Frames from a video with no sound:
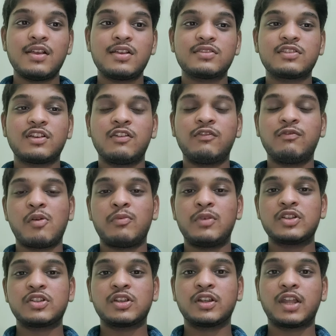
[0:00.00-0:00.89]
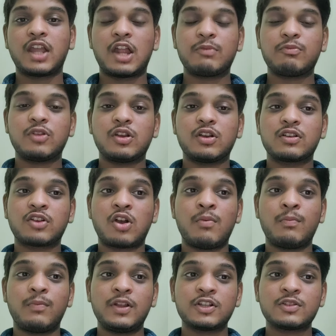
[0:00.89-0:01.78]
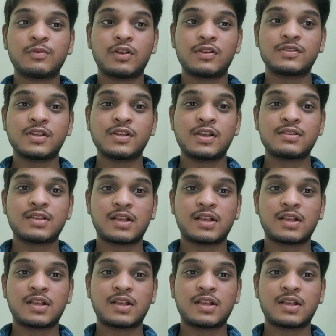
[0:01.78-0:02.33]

Self-publishing can be a complex process.